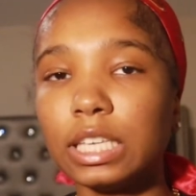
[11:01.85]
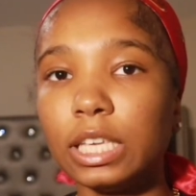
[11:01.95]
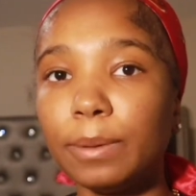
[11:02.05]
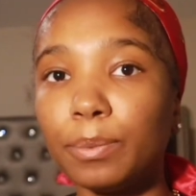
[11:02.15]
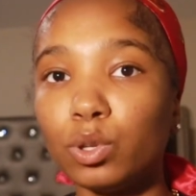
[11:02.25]

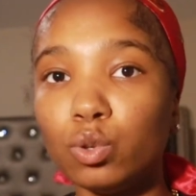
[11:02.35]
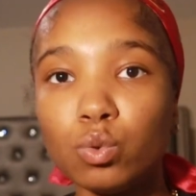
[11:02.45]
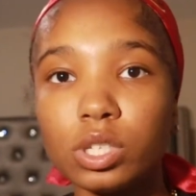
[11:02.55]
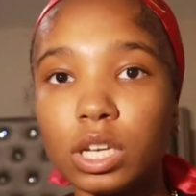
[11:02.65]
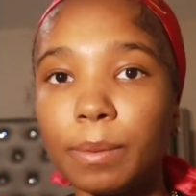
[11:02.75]
Keep
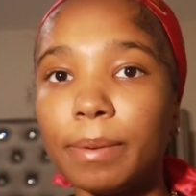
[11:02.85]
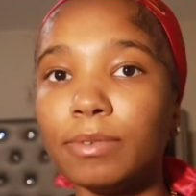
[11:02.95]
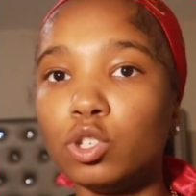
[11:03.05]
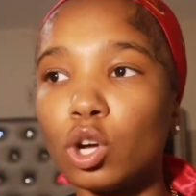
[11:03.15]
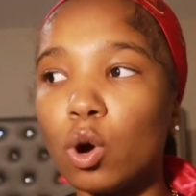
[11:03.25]
using them
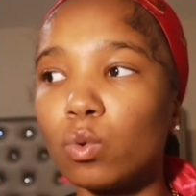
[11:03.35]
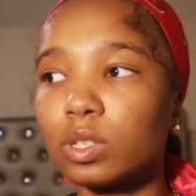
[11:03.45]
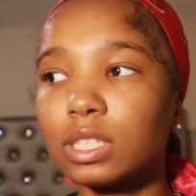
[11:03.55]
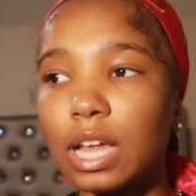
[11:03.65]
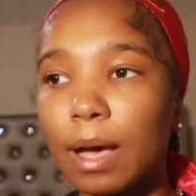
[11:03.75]
and don't
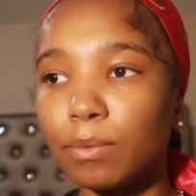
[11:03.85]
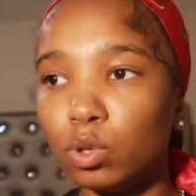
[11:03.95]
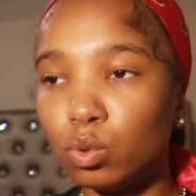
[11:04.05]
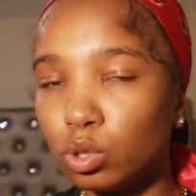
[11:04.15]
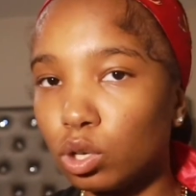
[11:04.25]
stop
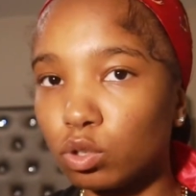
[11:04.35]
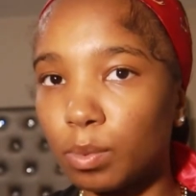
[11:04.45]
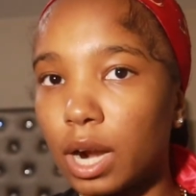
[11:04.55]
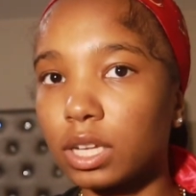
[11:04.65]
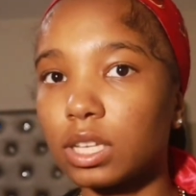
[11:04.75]
using those
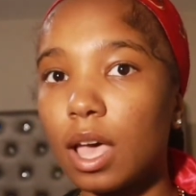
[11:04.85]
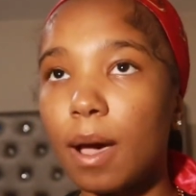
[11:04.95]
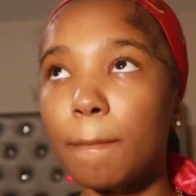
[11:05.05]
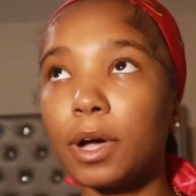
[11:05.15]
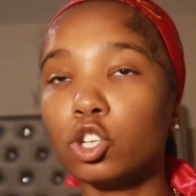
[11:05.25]
products,
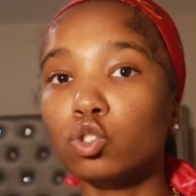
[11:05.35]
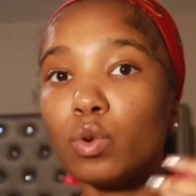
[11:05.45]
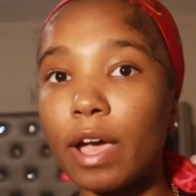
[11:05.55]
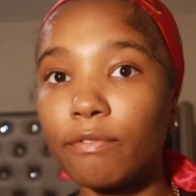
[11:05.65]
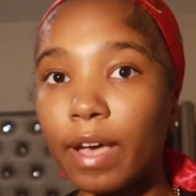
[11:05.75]
because you
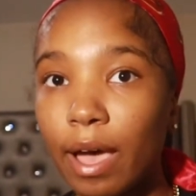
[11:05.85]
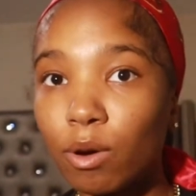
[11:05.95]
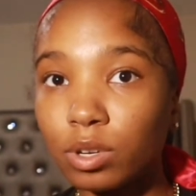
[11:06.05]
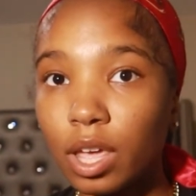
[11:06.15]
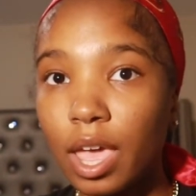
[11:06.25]
have
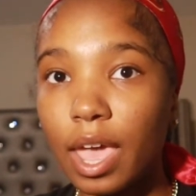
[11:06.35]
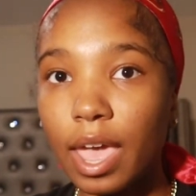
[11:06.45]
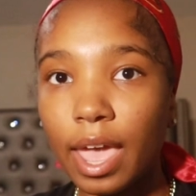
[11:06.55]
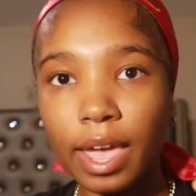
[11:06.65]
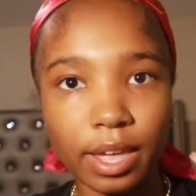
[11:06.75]
found
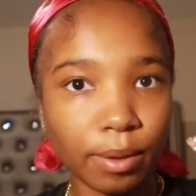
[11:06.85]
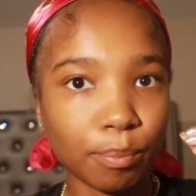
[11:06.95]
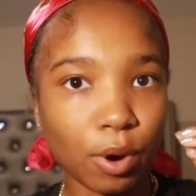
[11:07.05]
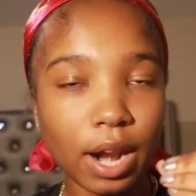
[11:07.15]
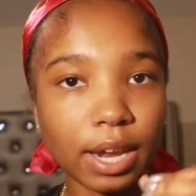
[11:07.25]
a
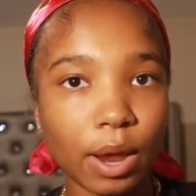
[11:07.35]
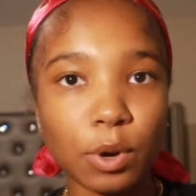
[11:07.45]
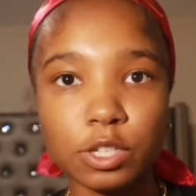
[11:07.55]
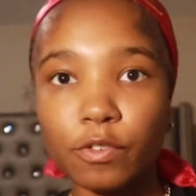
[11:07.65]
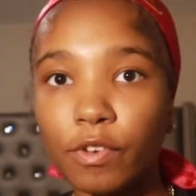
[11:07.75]
product that
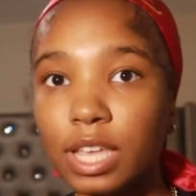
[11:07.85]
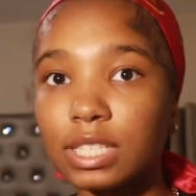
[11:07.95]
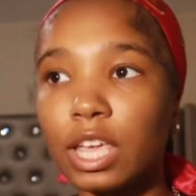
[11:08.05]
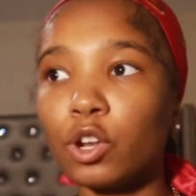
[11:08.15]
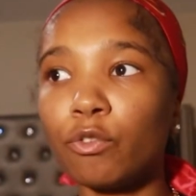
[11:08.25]
works for your
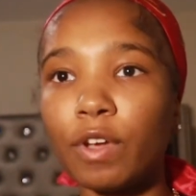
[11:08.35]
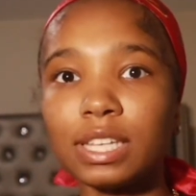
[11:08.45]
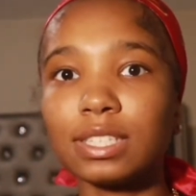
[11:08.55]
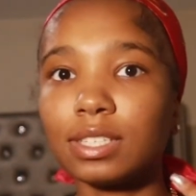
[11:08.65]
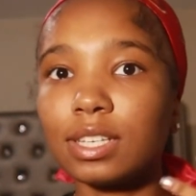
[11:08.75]
face and your
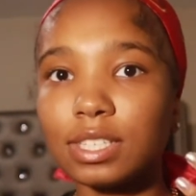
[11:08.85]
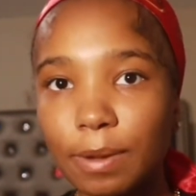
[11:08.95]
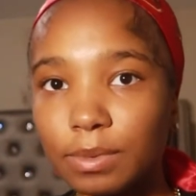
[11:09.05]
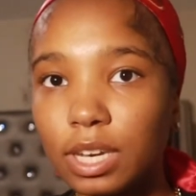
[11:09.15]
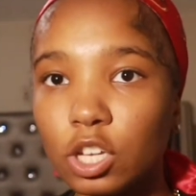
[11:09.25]
face is
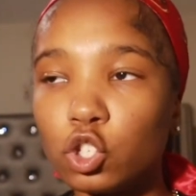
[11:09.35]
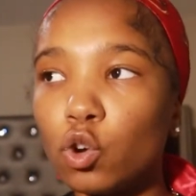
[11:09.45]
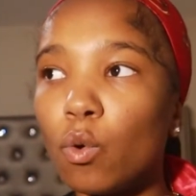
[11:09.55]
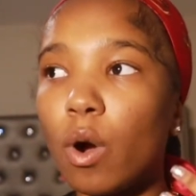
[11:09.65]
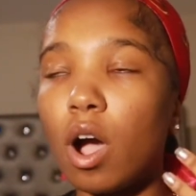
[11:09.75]
accepting it.
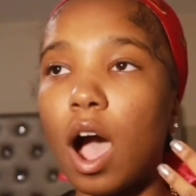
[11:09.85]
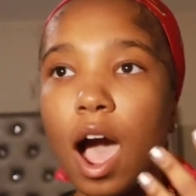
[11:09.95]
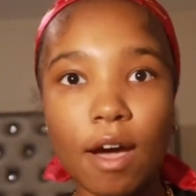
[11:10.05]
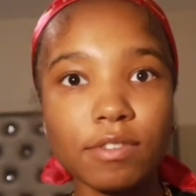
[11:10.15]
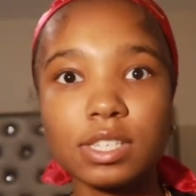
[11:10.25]
So
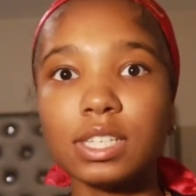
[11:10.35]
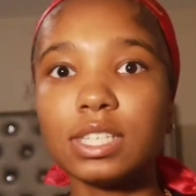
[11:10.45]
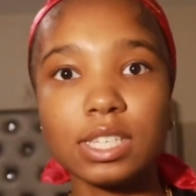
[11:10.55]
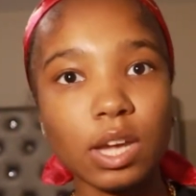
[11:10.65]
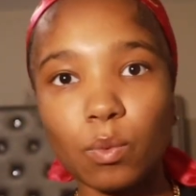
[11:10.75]
obviously
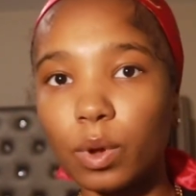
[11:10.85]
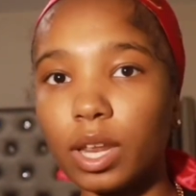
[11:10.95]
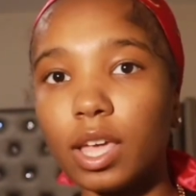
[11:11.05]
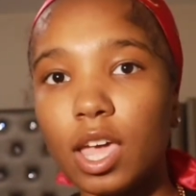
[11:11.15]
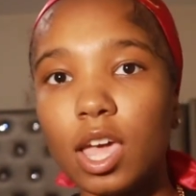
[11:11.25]
stick with
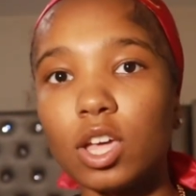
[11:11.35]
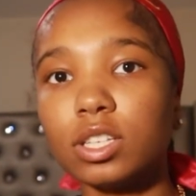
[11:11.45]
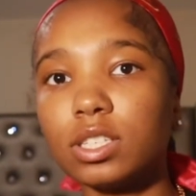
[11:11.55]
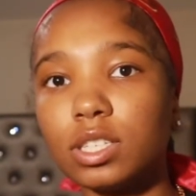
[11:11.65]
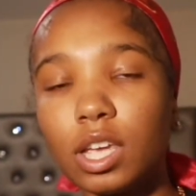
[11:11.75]
it.
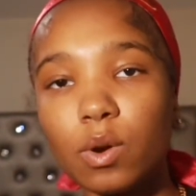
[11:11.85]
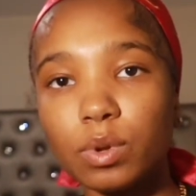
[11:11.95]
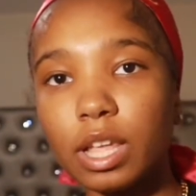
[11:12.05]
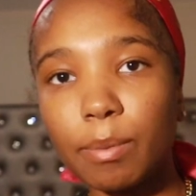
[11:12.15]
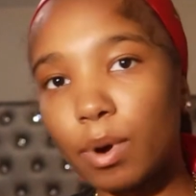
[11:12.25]
Stick
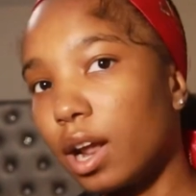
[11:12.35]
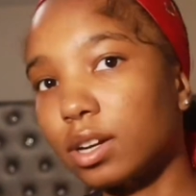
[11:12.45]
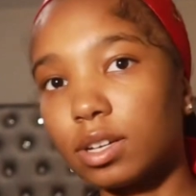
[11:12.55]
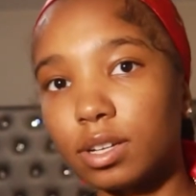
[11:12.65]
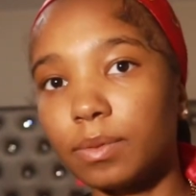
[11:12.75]
with that
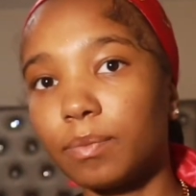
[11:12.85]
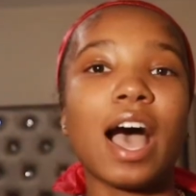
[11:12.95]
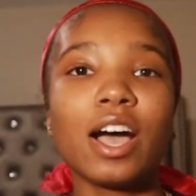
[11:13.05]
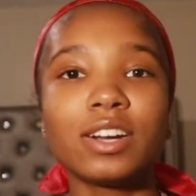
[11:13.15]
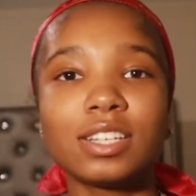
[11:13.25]
product.
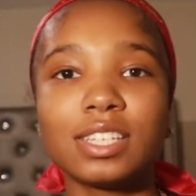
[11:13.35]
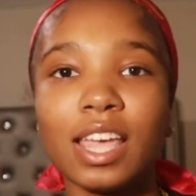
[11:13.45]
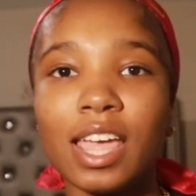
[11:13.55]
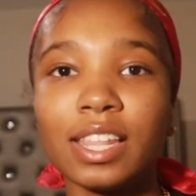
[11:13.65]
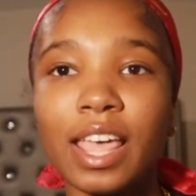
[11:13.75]
I
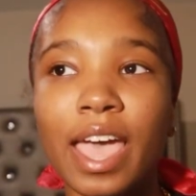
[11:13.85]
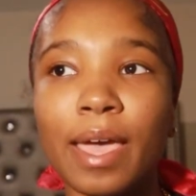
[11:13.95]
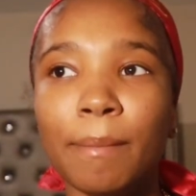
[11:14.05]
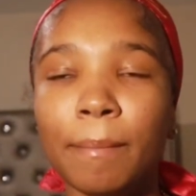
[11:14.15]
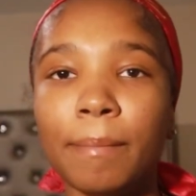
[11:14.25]
understand
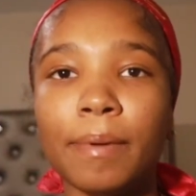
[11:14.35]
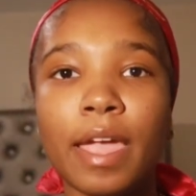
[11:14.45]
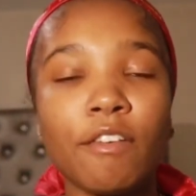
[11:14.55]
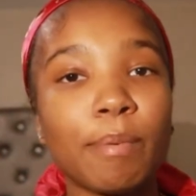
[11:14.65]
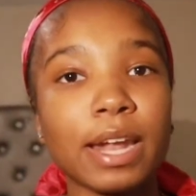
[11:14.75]
that
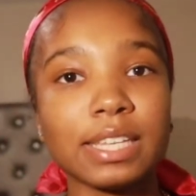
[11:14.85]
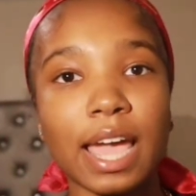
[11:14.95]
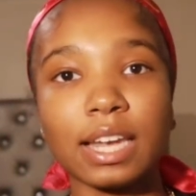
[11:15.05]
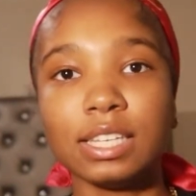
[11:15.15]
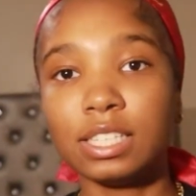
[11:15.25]
everybody's
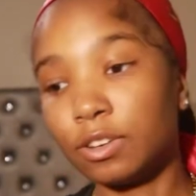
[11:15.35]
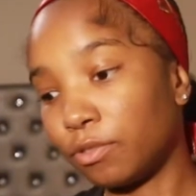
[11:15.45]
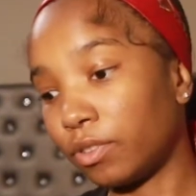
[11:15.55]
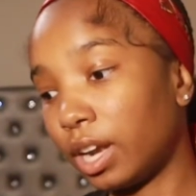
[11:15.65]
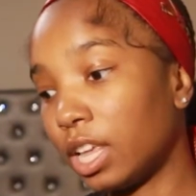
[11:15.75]
acne is
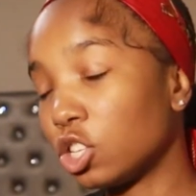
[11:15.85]
different.